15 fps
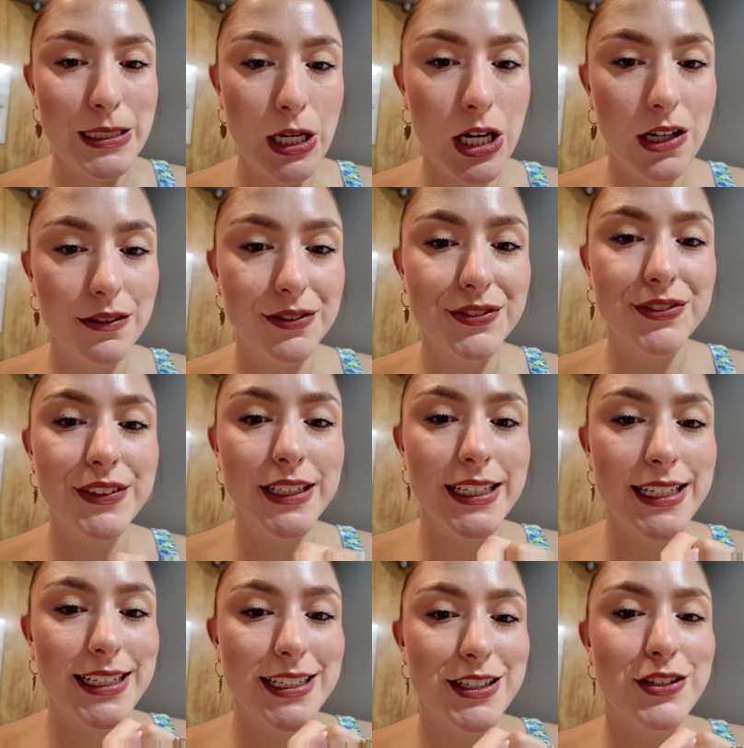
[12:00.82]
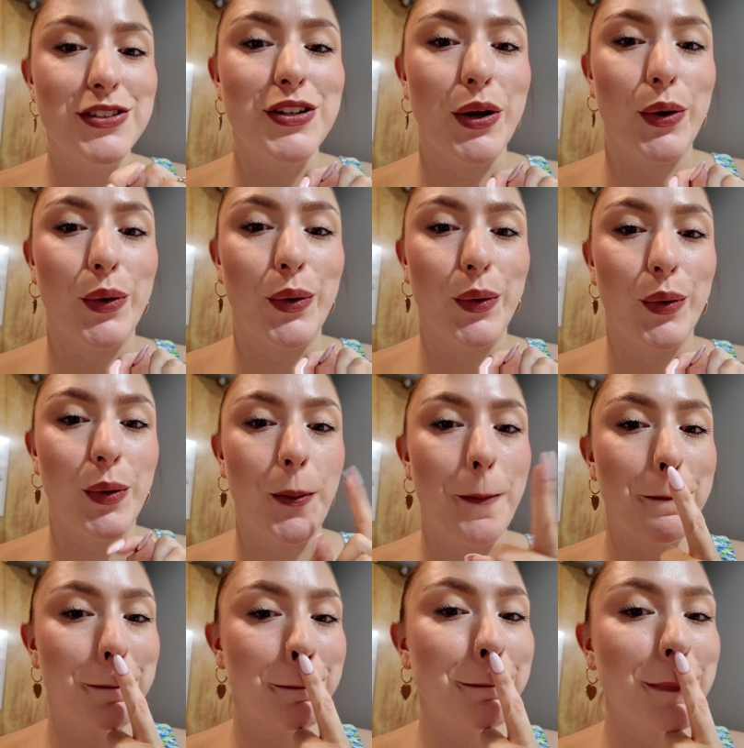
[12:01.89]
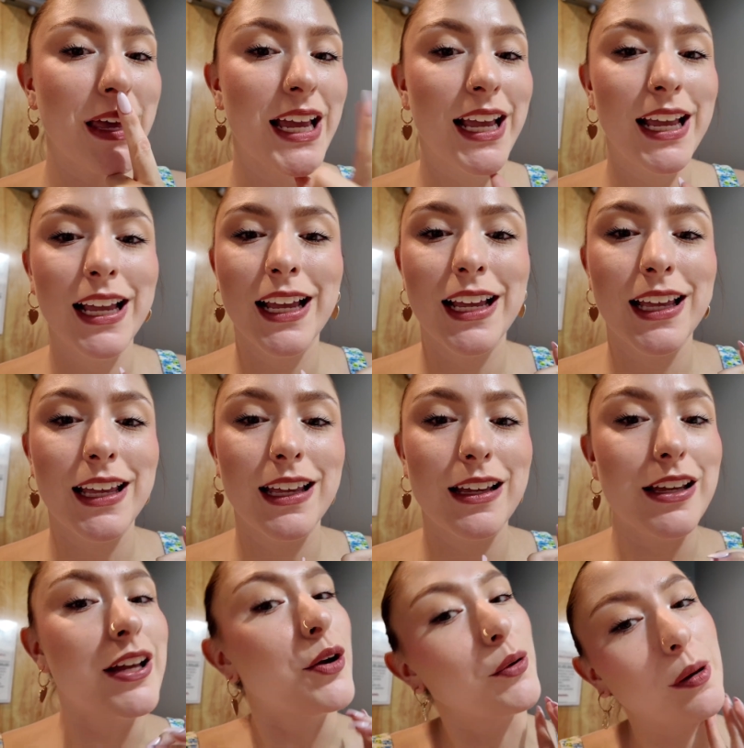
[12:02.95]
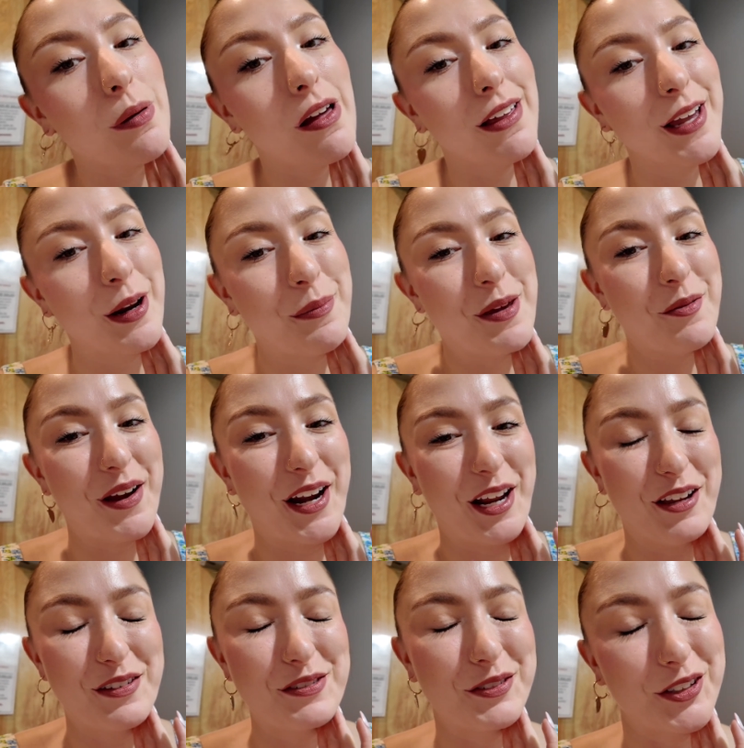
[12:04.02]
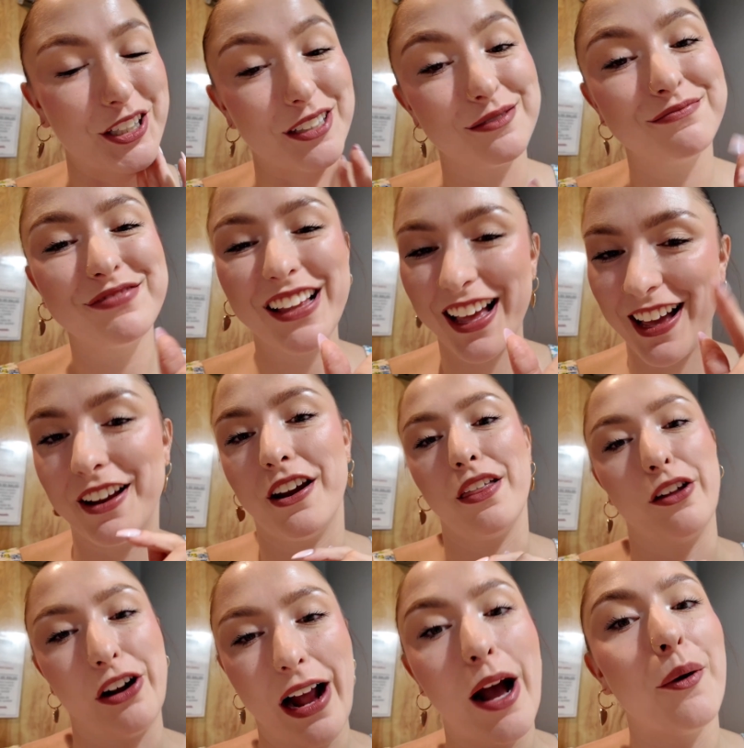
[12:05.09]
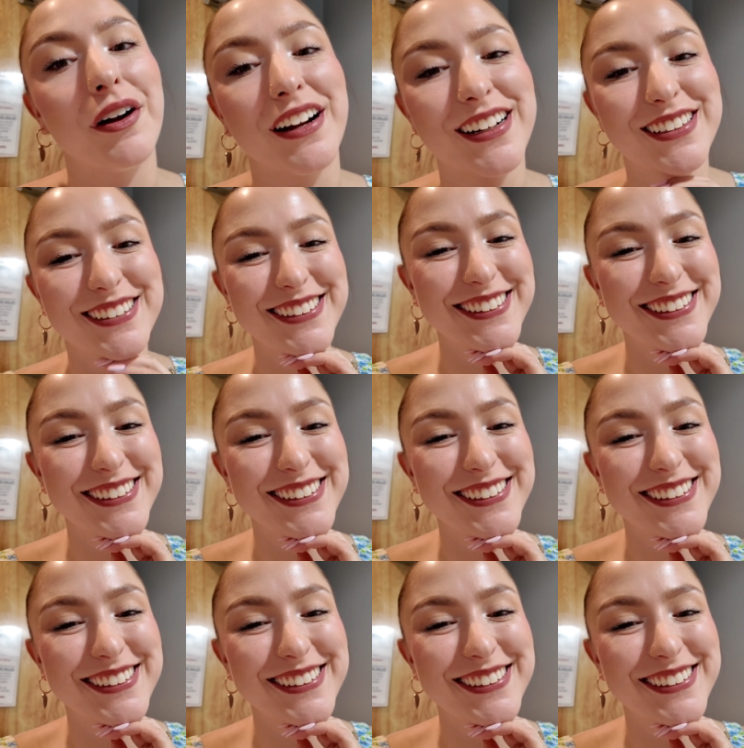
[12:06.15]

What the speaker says: is off, so we're probably gonna be waiting for another hour.